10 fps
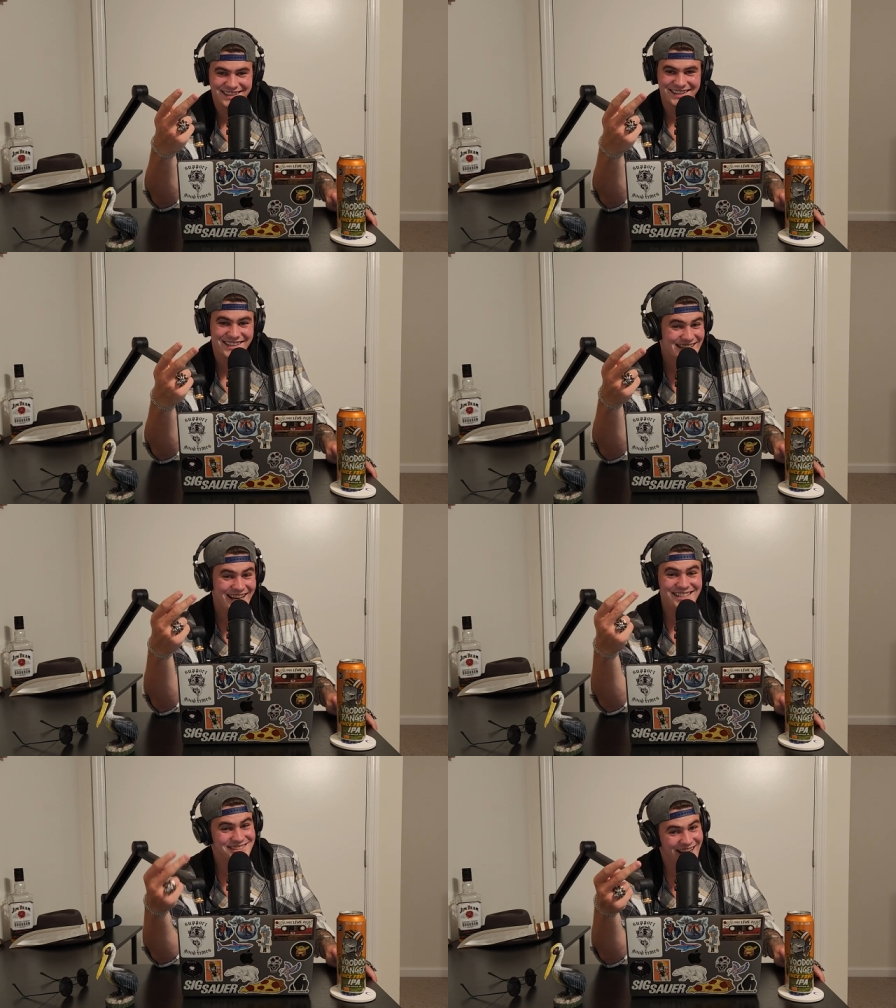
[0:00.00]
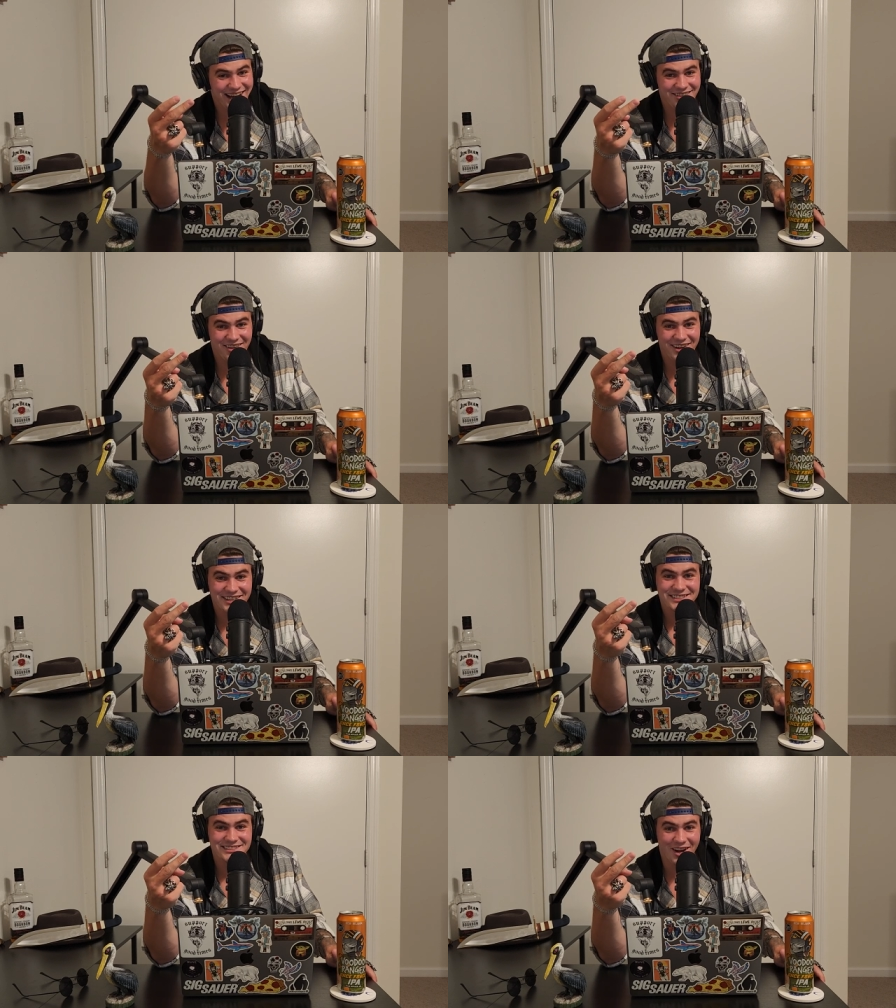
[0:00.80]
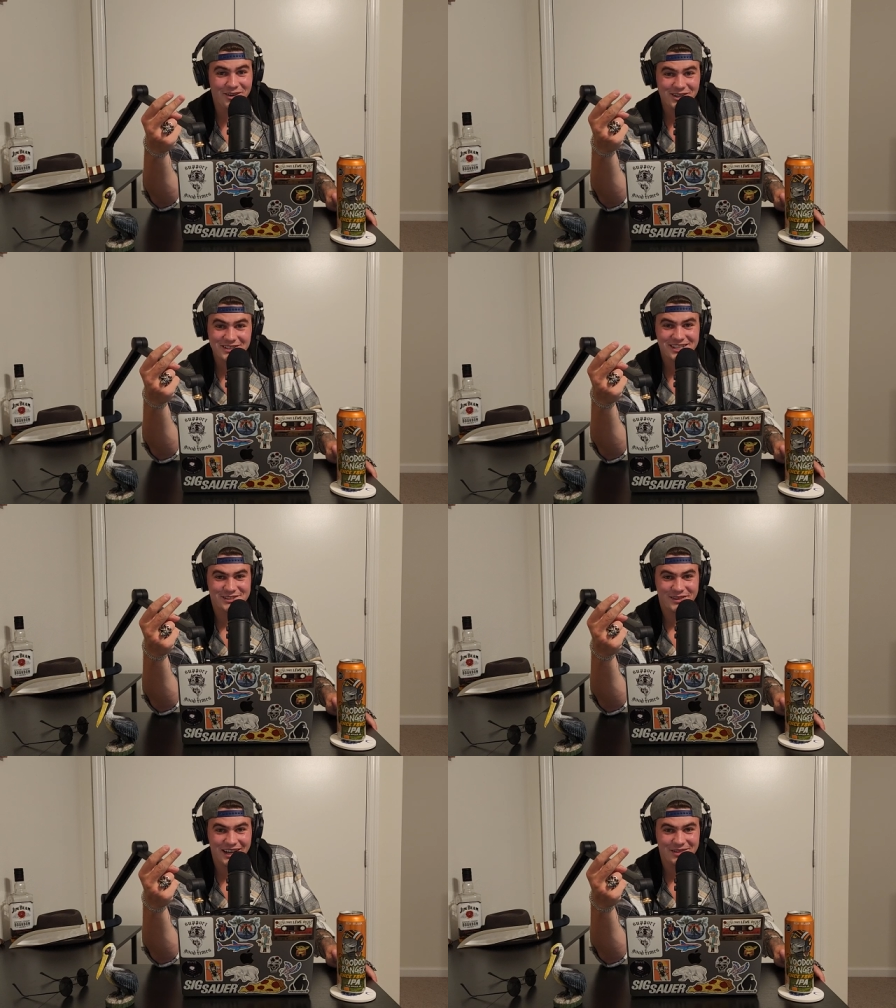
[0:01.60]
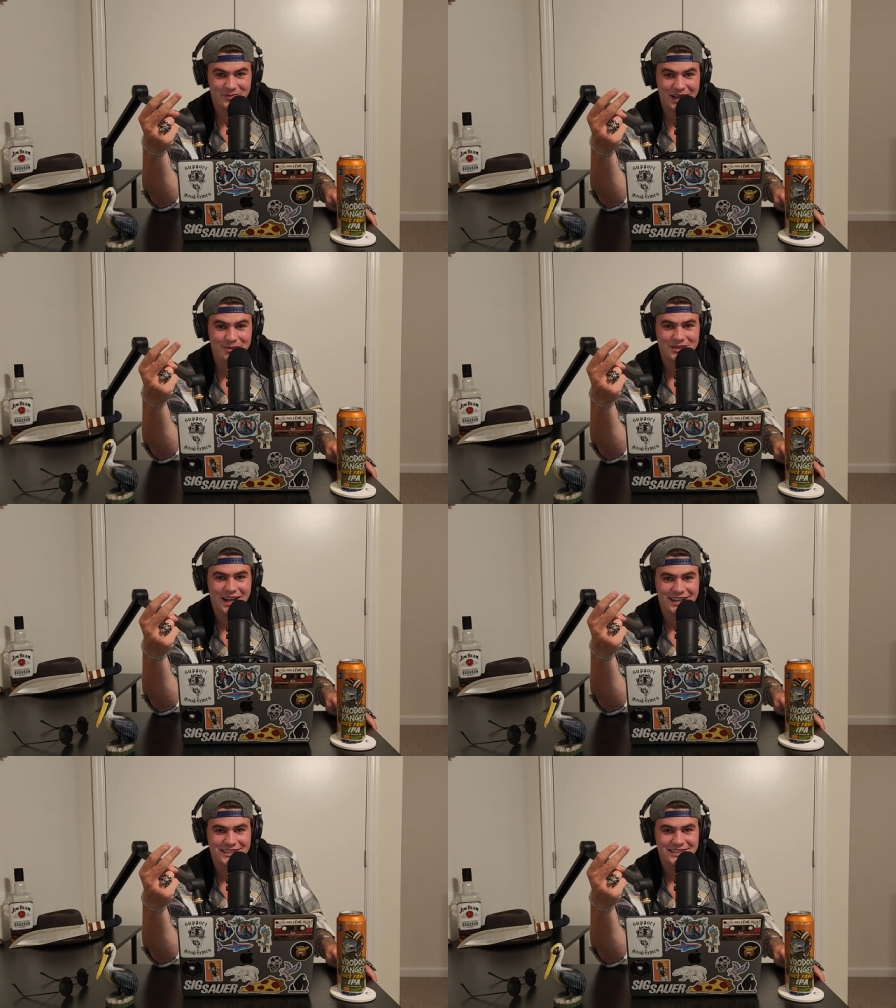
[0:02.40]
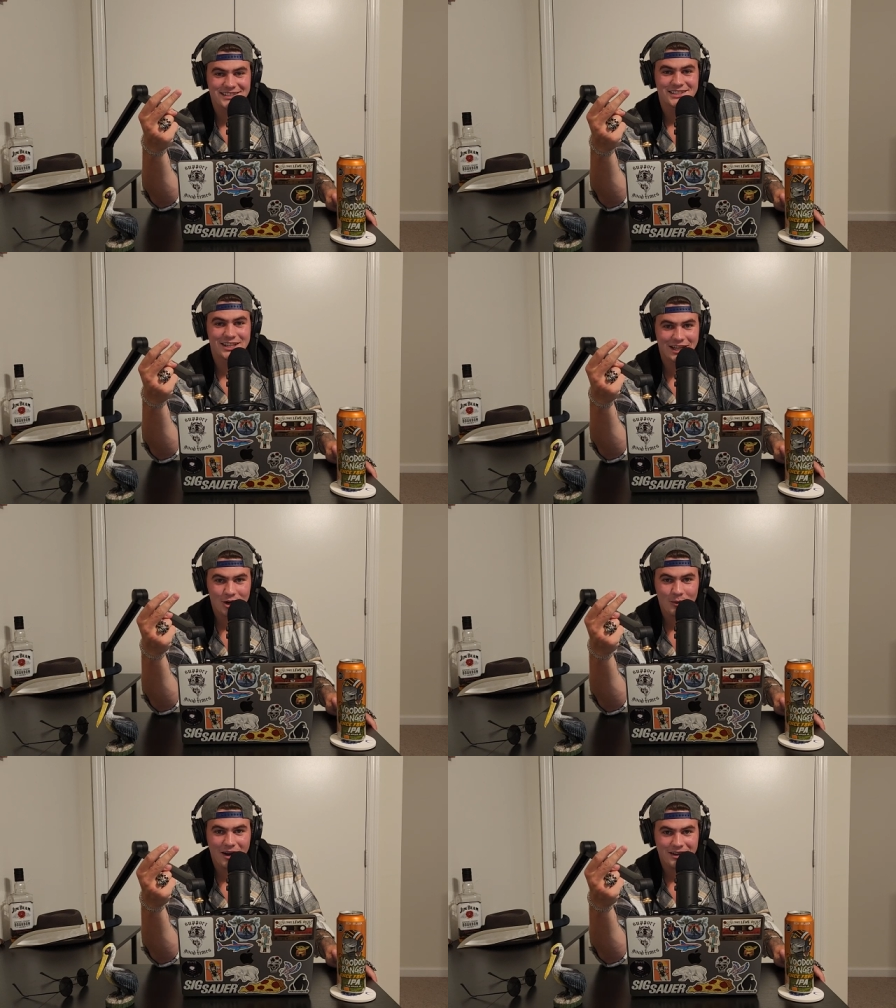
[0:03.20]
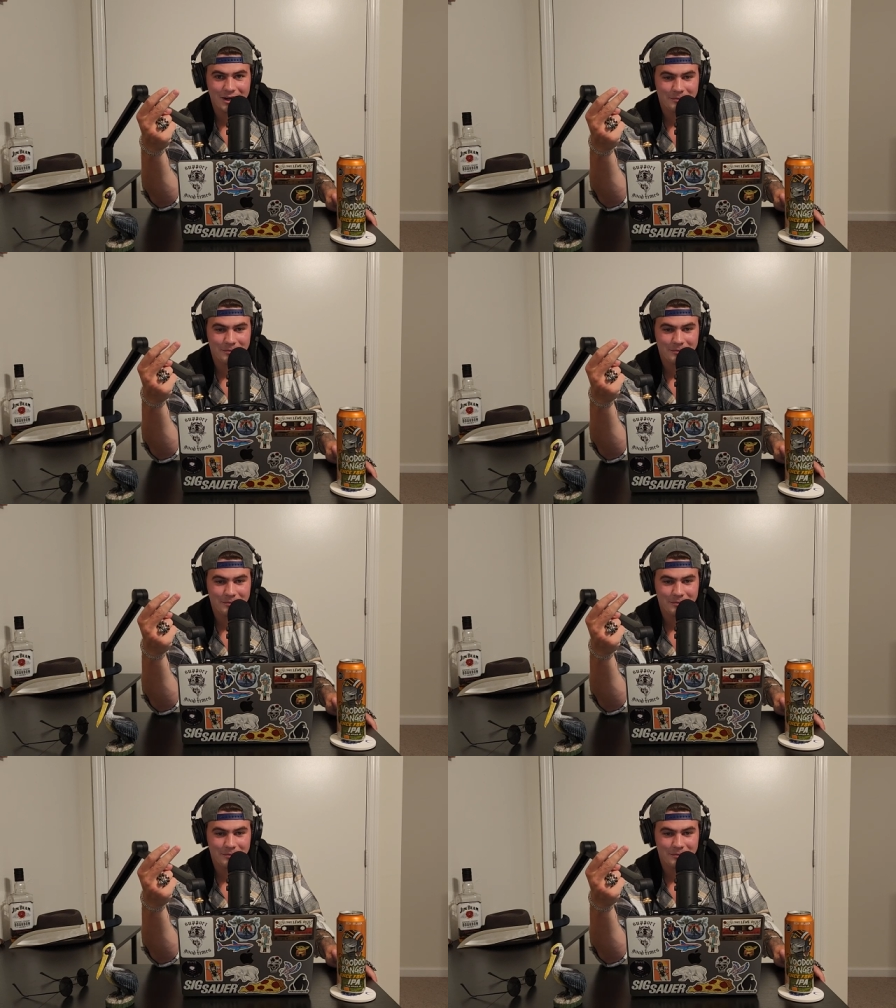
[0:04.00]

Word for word: and second of all, don't use this fucking pickup line. You're welcome.